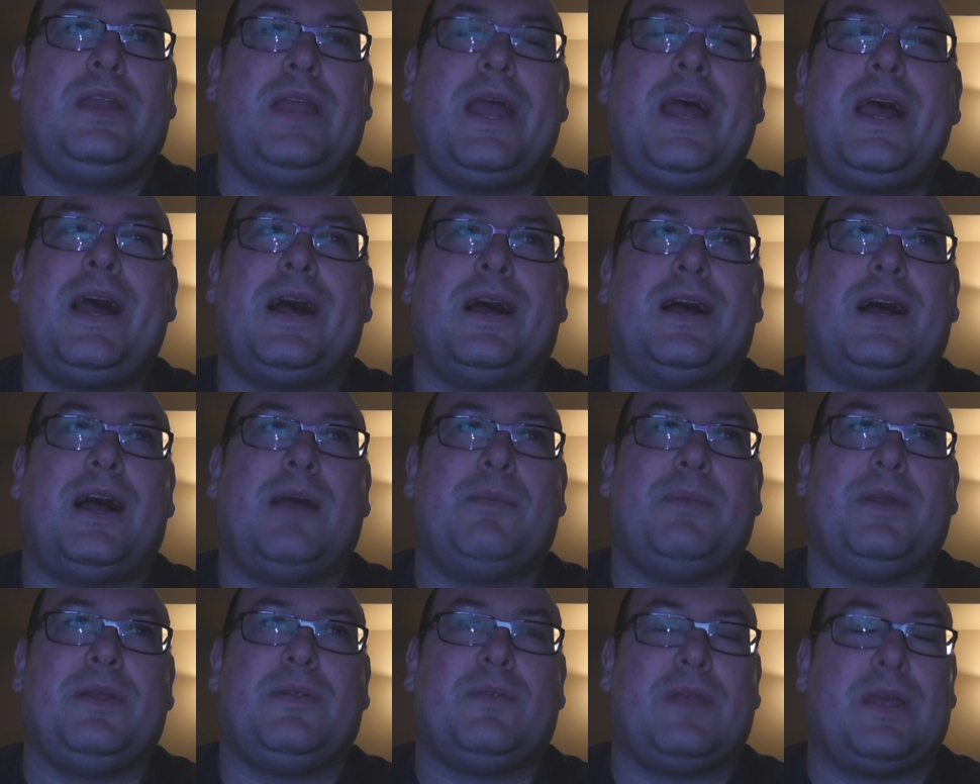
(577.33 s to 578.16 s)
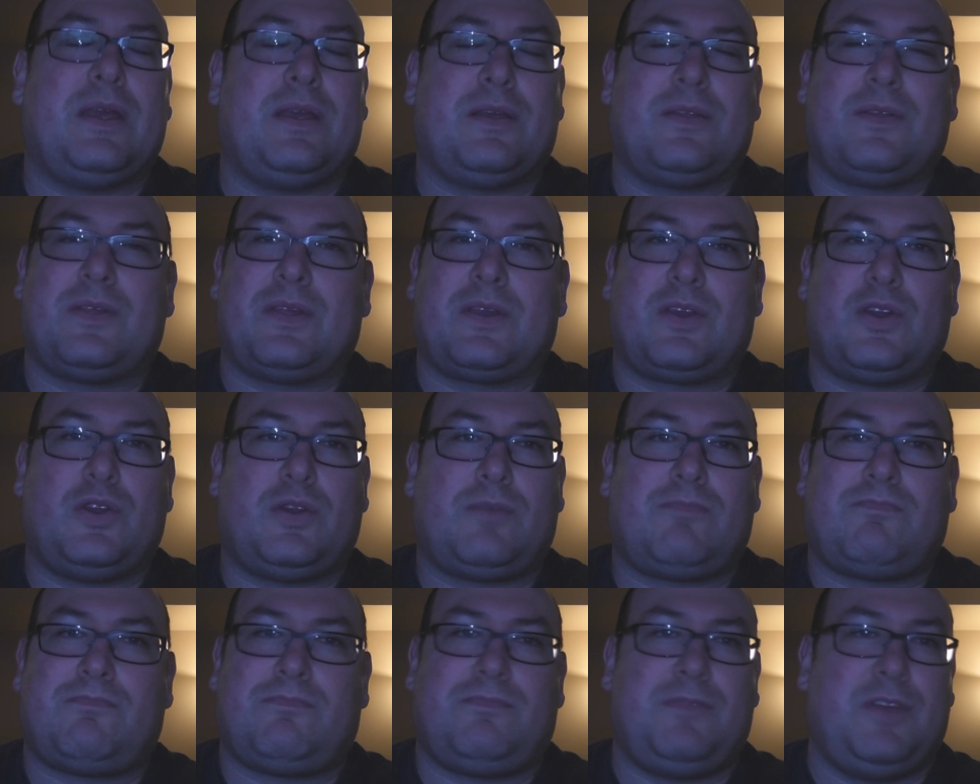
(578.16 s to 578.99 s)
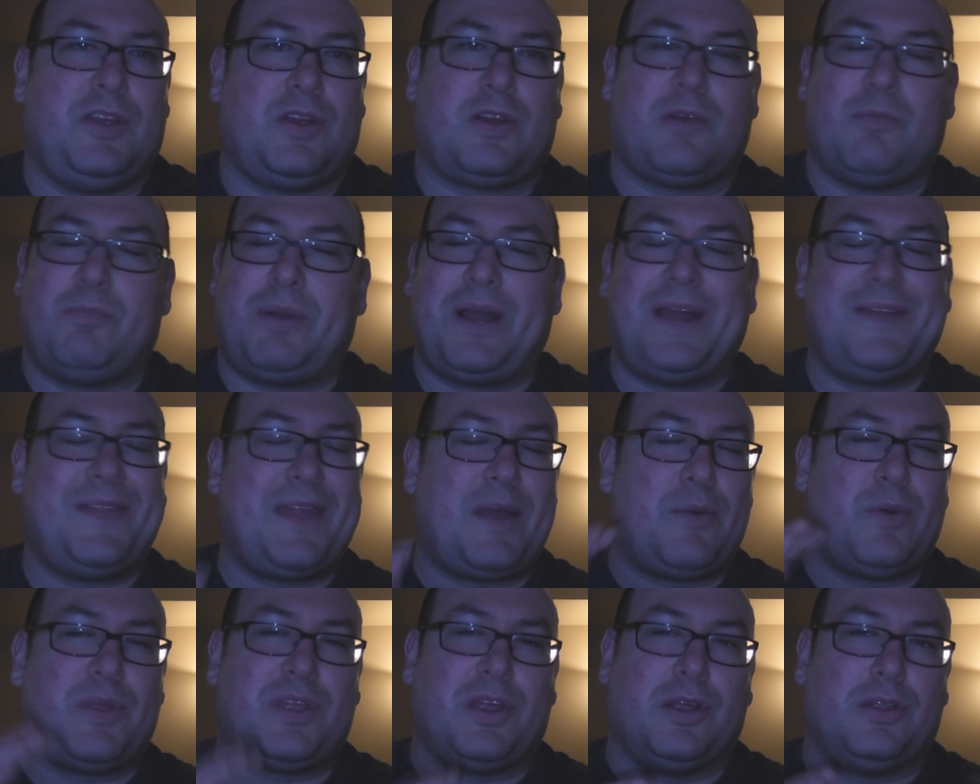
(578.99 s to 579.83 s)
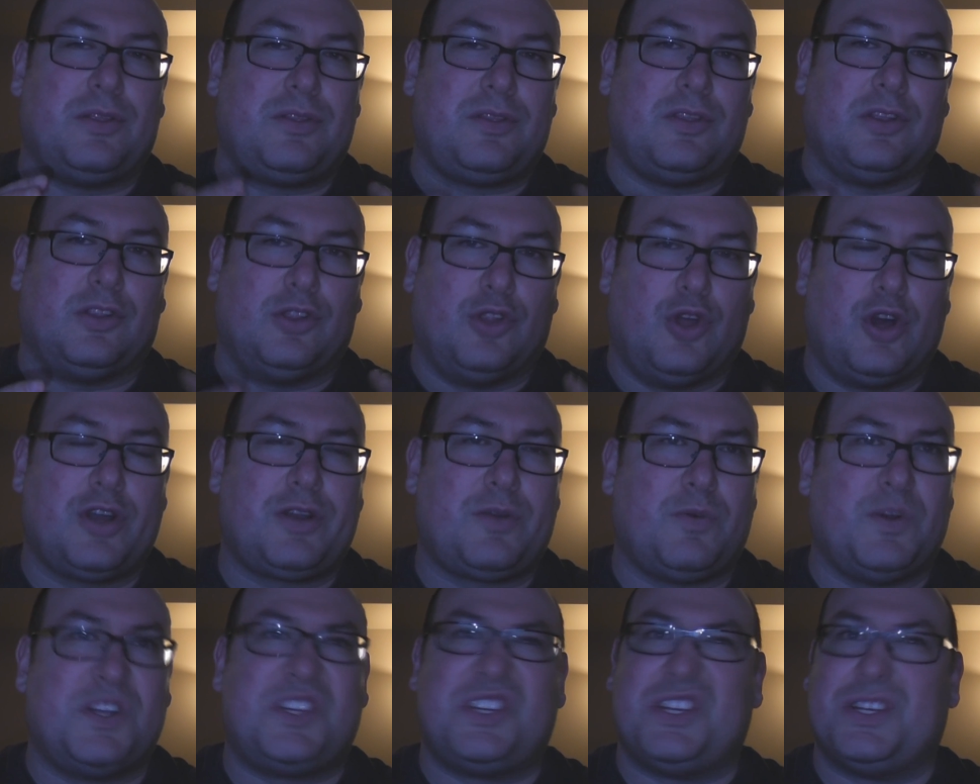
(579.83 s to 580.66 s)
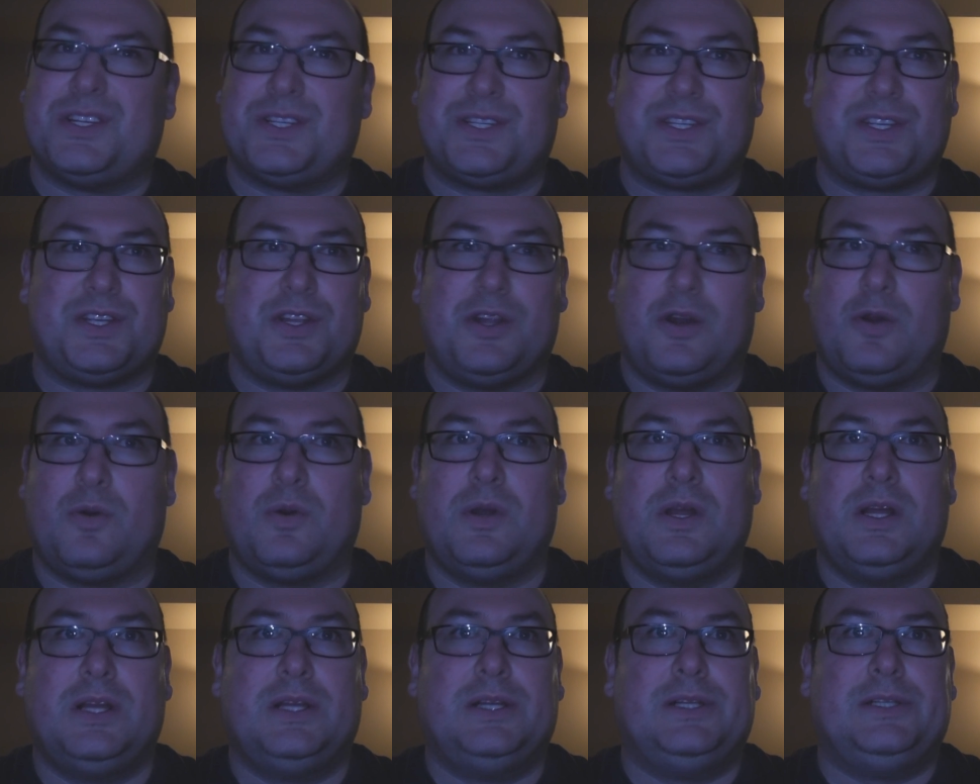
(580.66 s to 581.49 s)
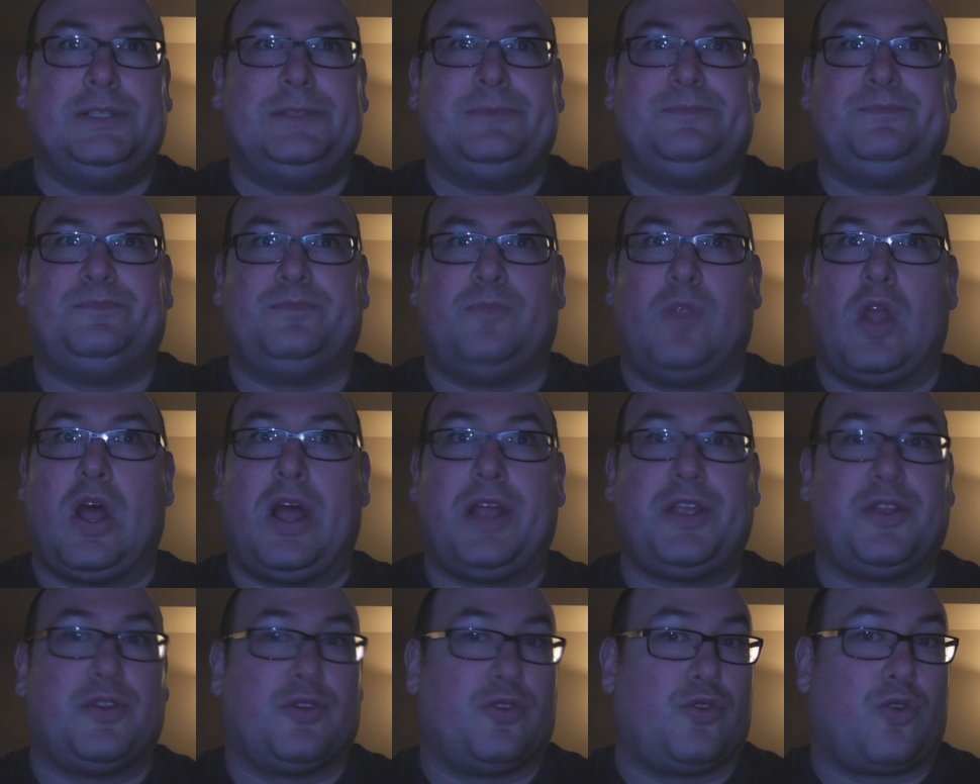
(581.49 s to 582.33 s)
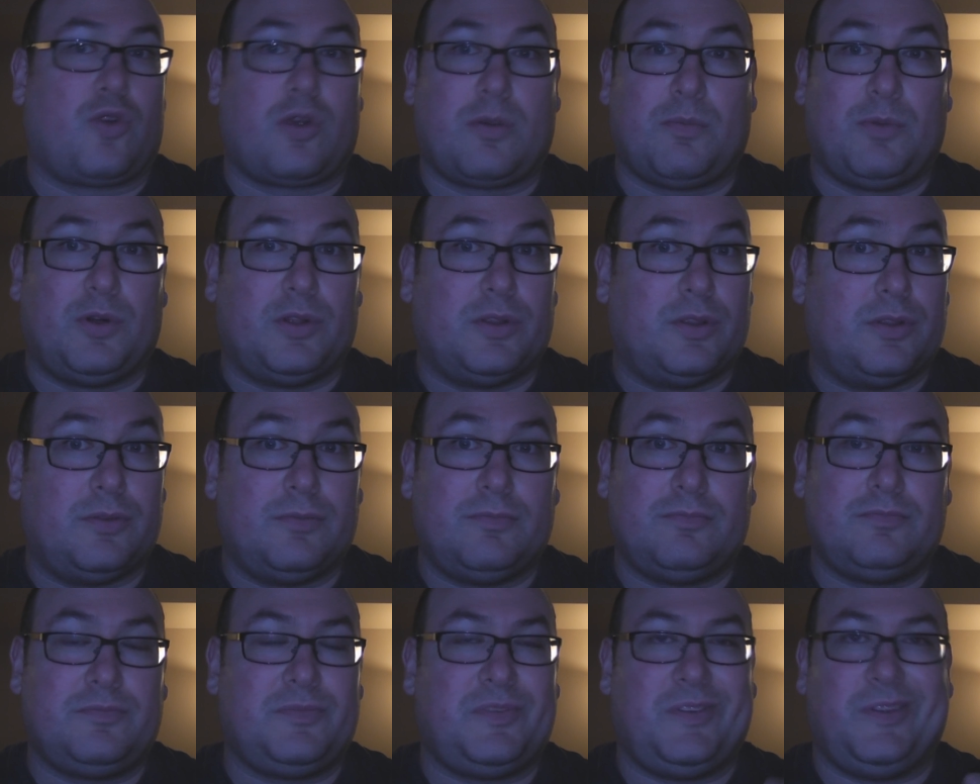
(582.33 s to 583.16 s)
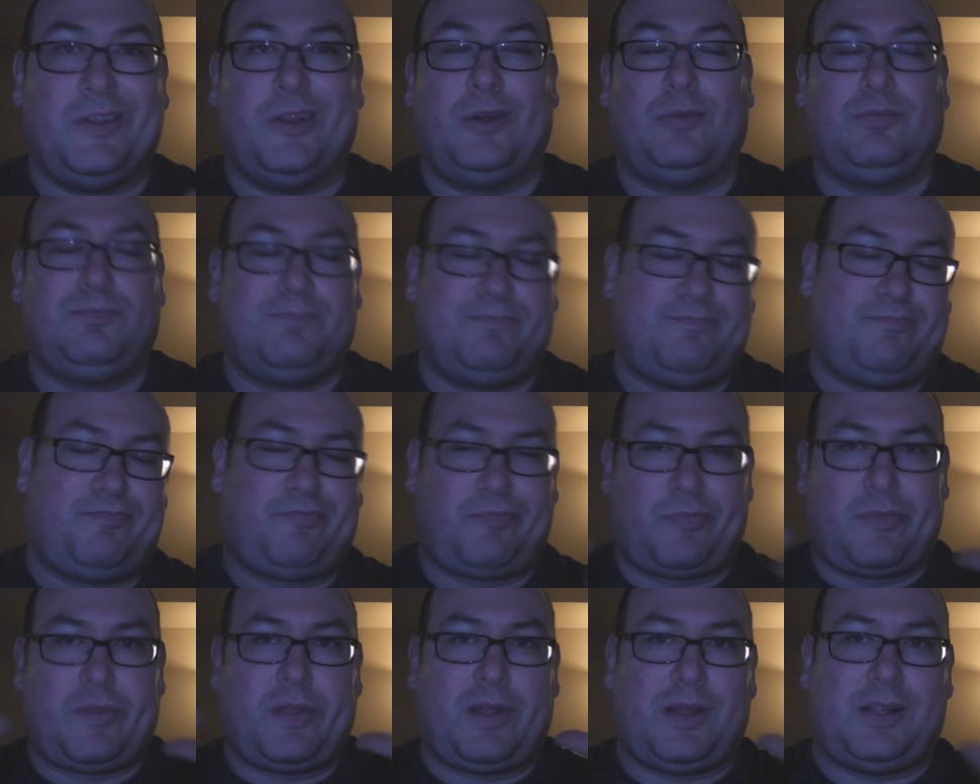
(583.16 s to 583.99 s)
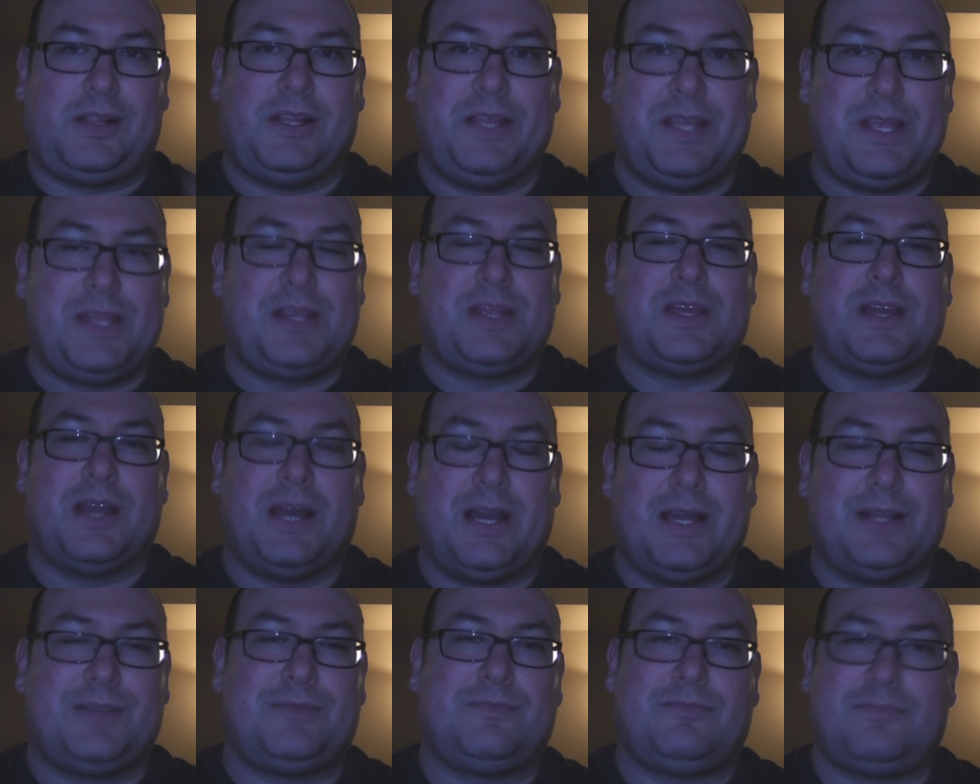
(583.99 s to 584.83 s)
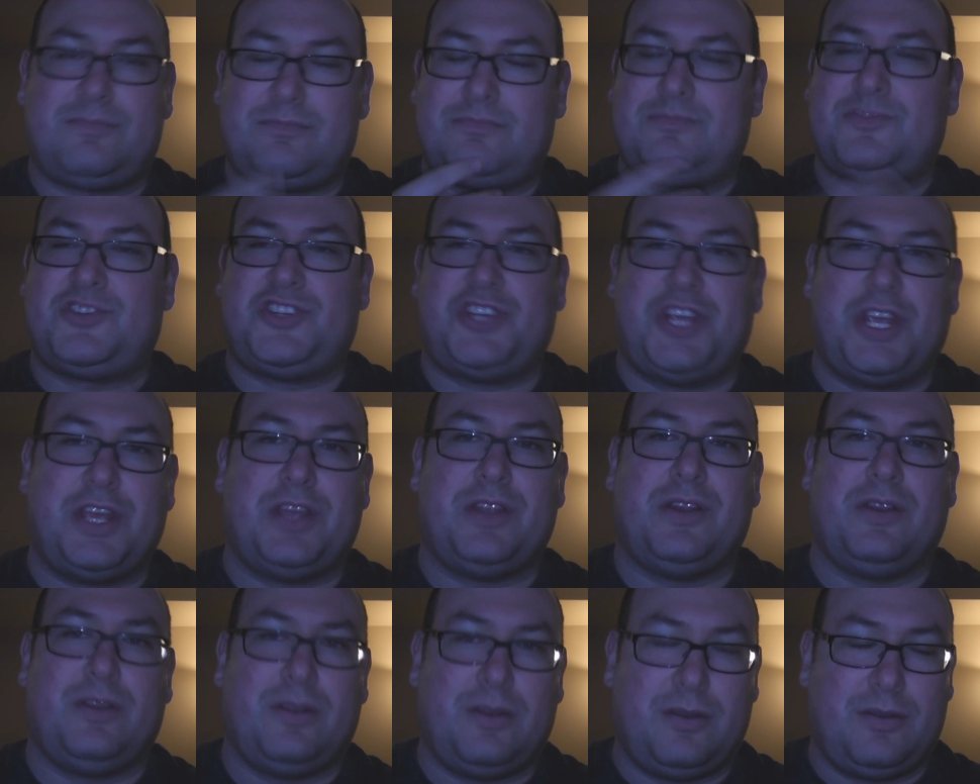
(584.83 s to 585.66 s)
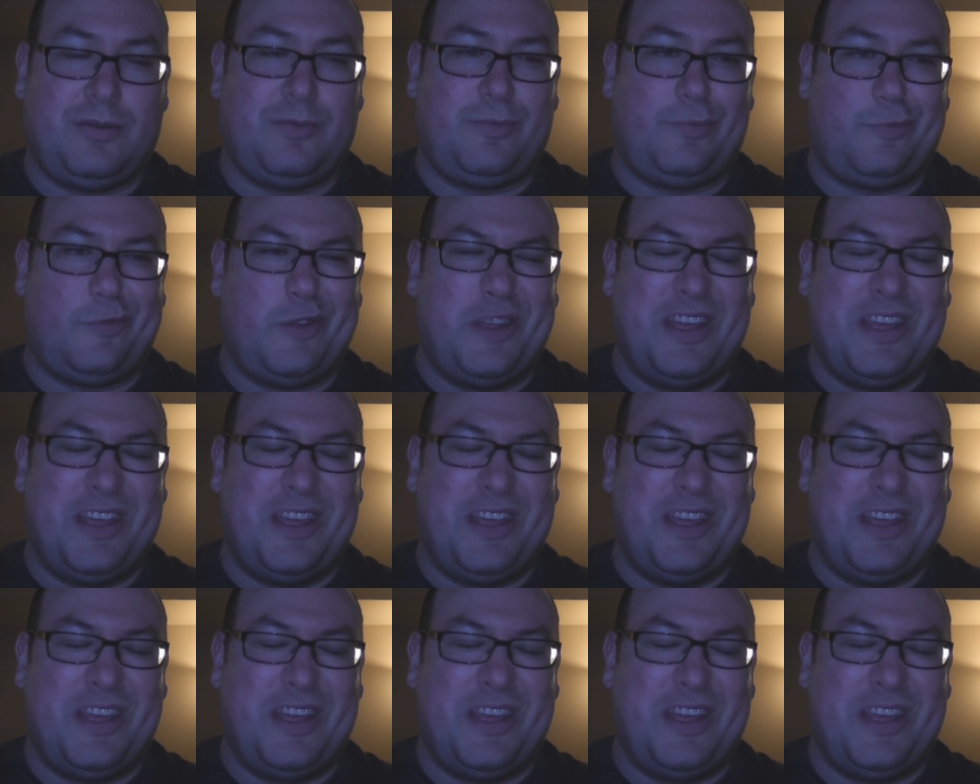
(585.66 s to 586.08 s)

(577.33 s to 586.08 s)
yeah, I mean, you know, combine that with the look, which is you know not your normal you know clean cut chin